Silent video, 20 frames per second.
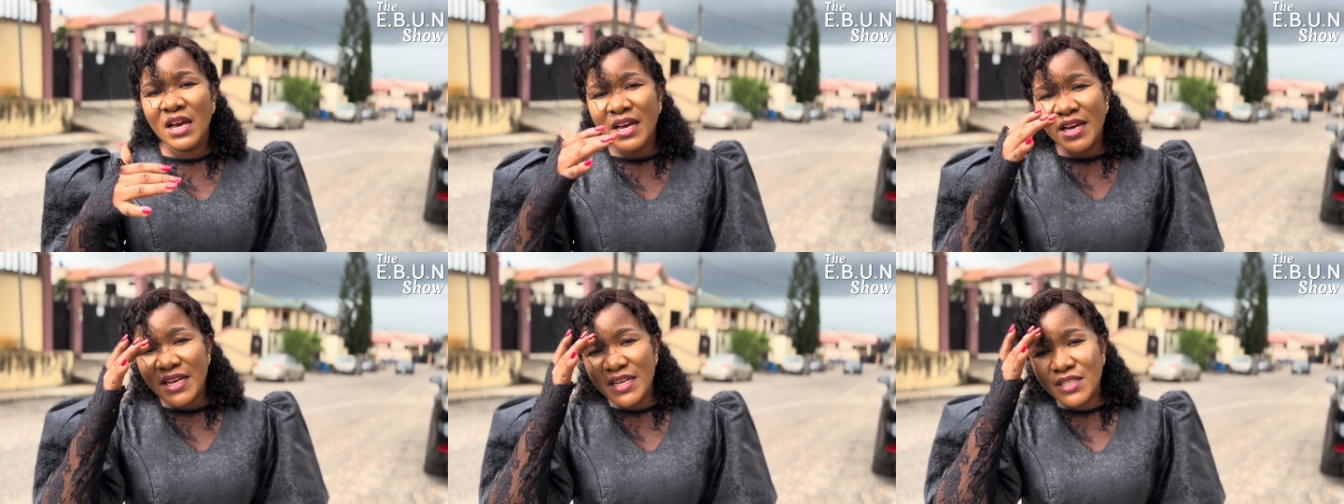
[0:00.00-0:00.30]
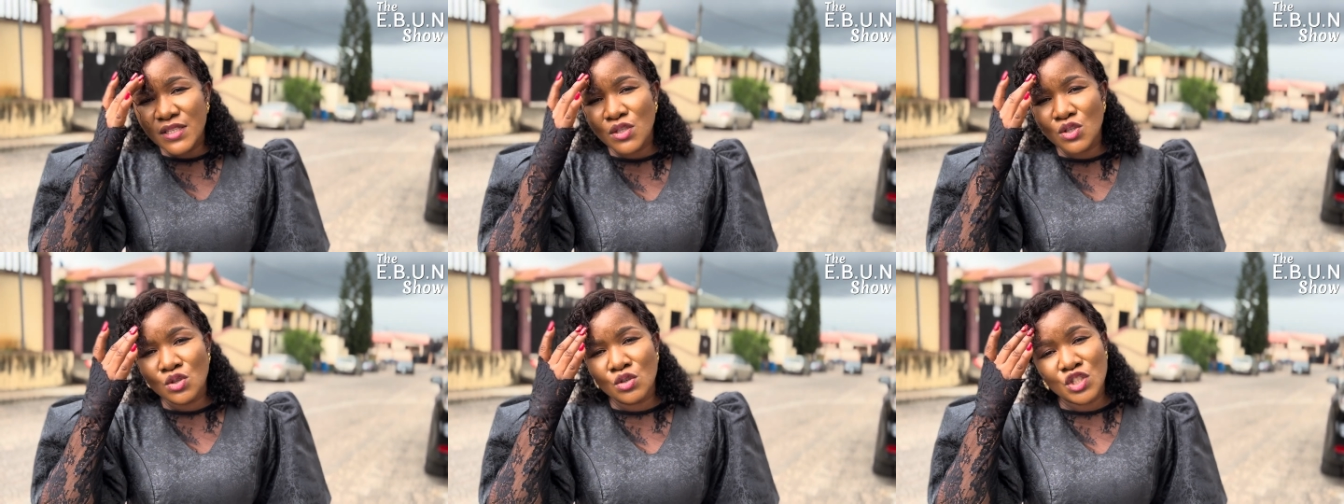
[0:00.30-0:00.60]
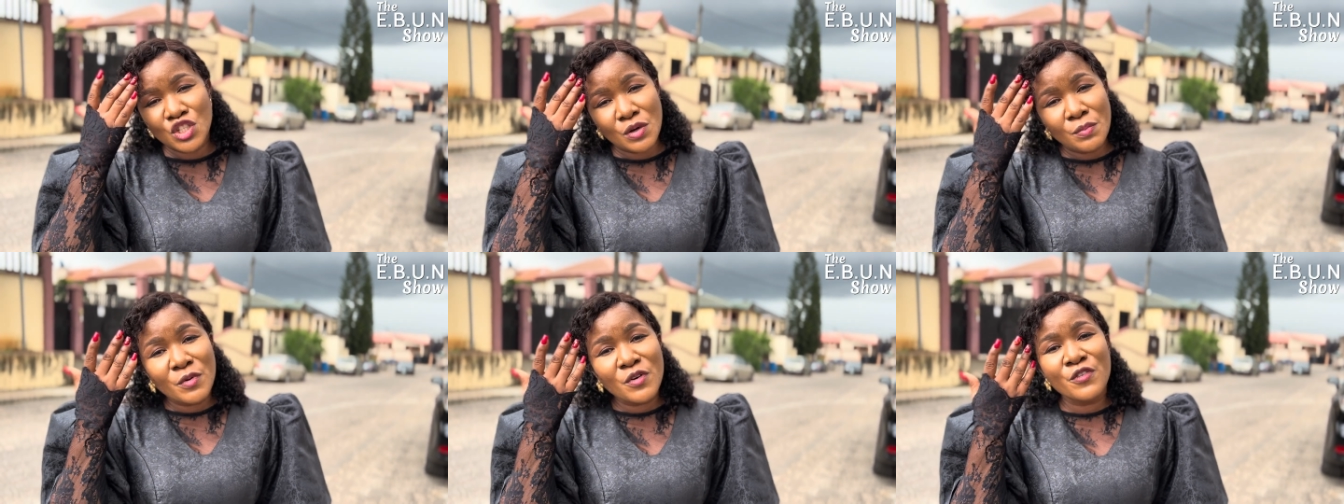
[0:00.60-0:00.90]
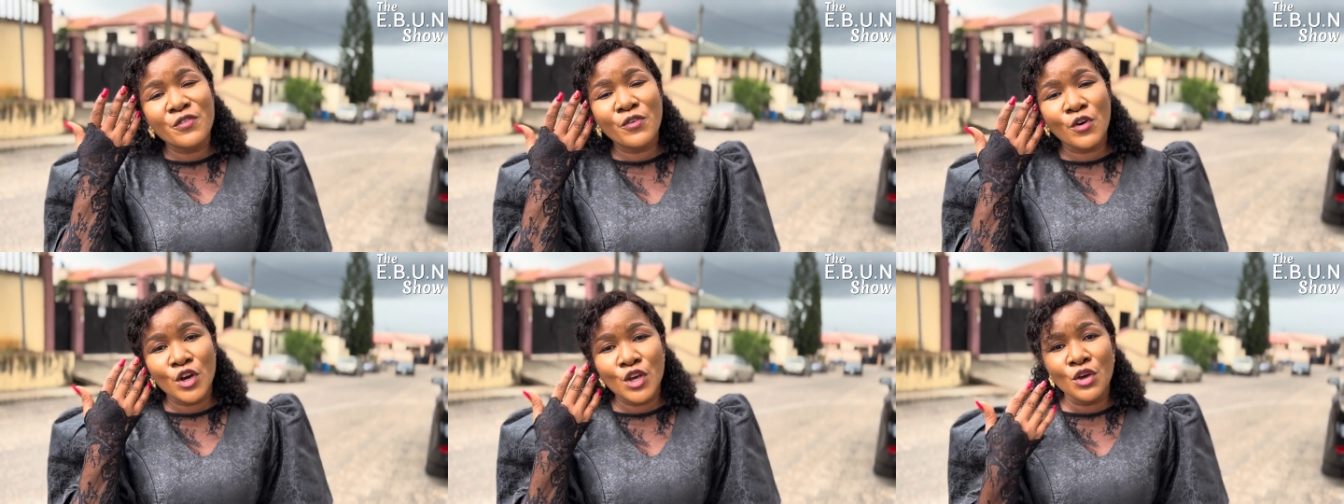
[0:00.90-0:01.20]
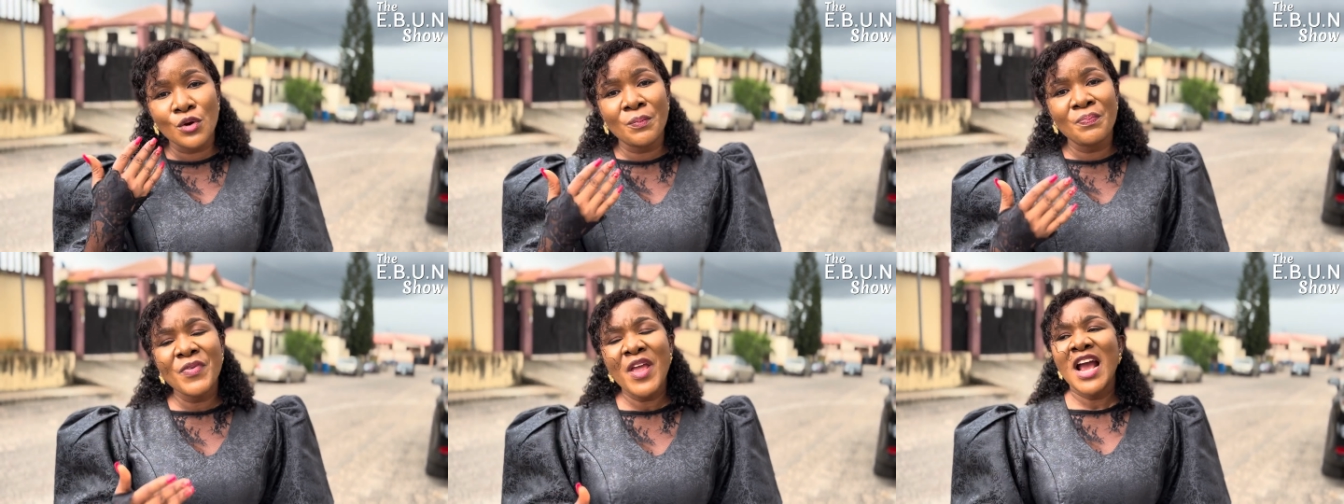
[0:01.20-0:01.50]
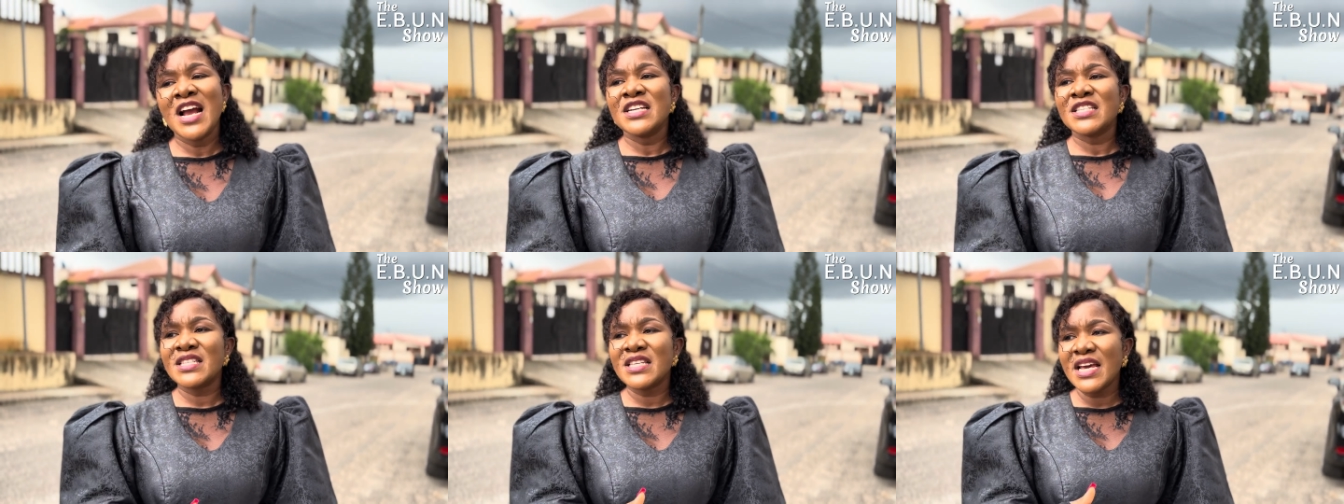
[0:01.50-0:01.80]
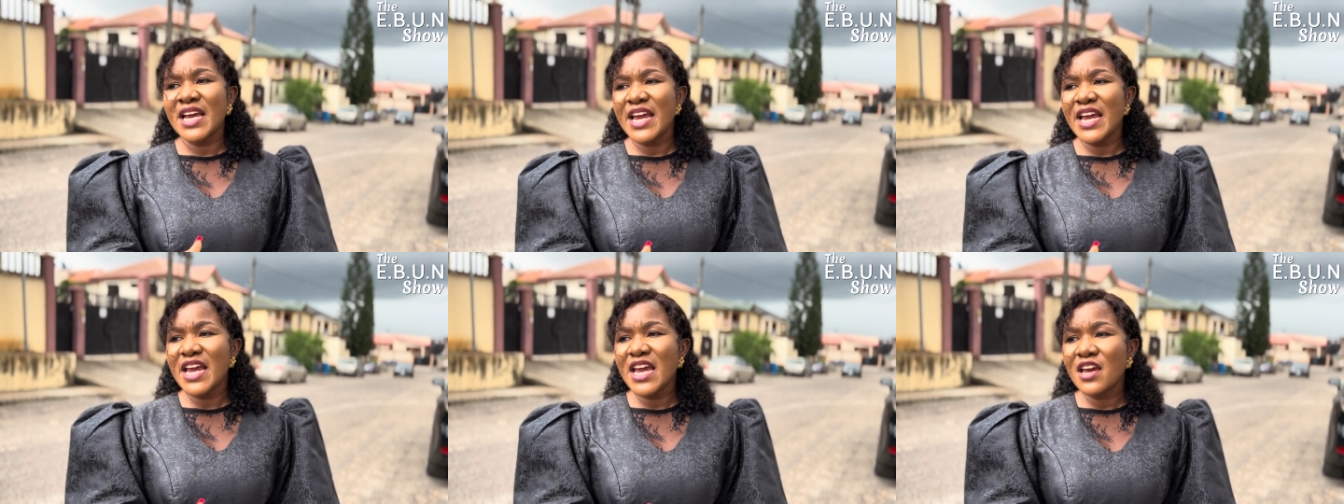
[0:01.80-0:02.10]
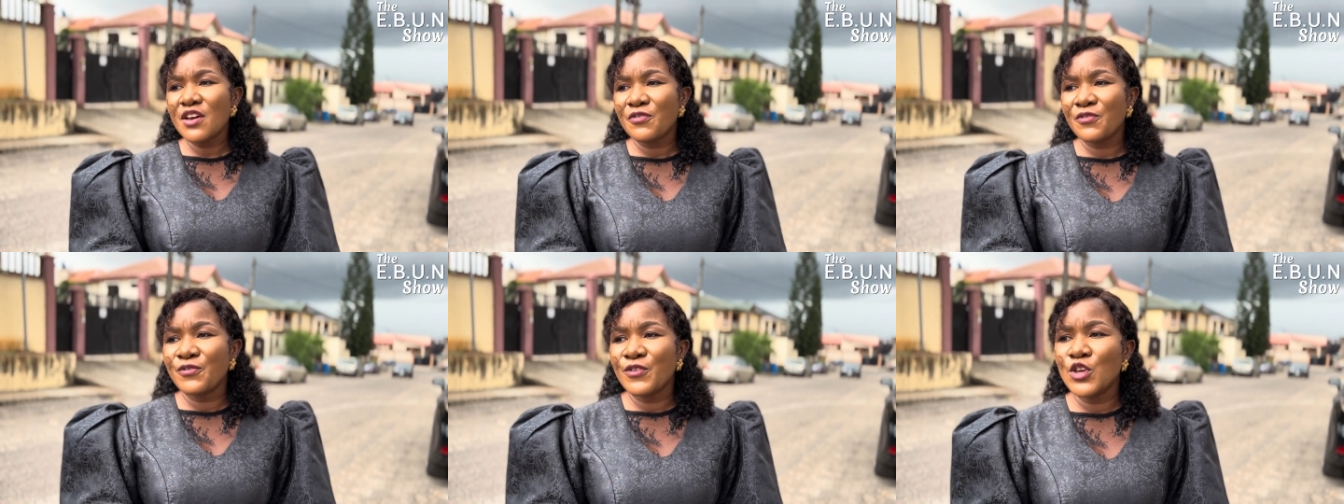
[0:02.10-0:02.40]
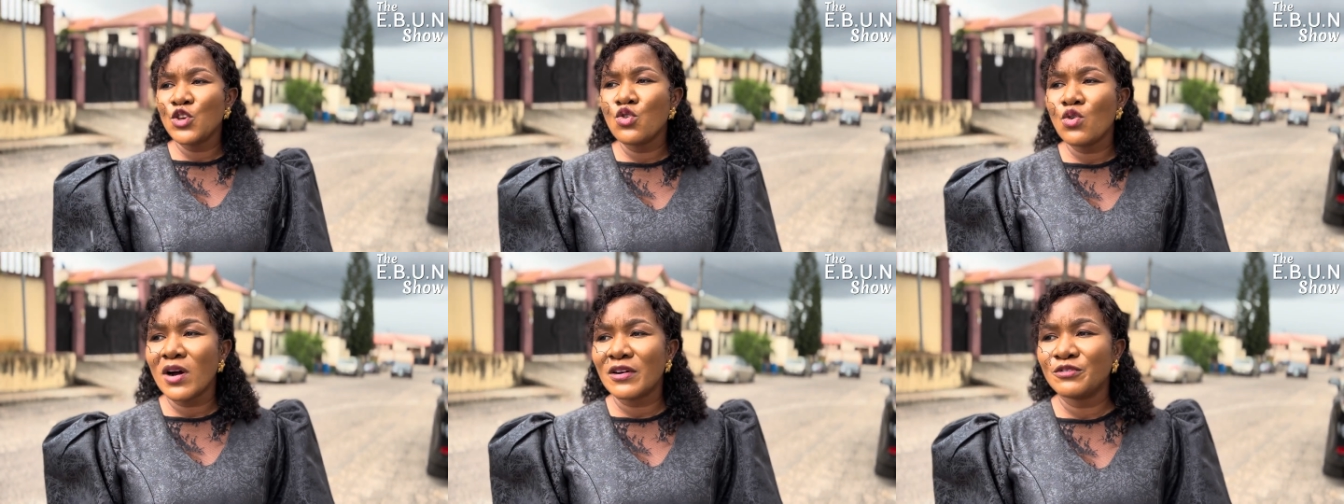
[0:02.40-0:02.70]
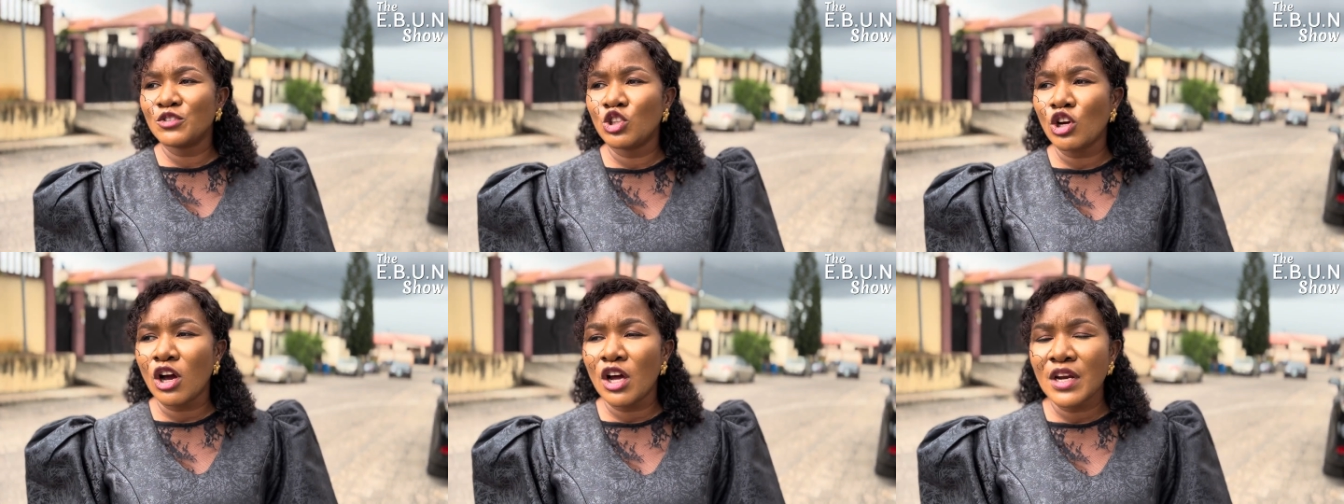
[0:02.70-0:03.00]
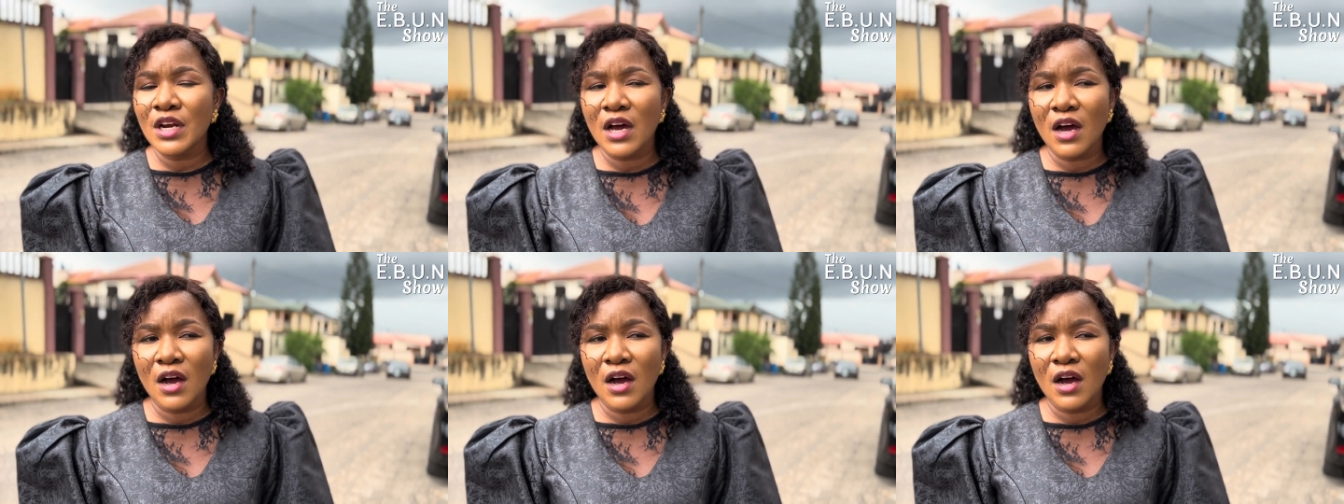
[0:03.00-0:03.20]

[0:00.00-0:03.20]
is suitable for you? See, if you have done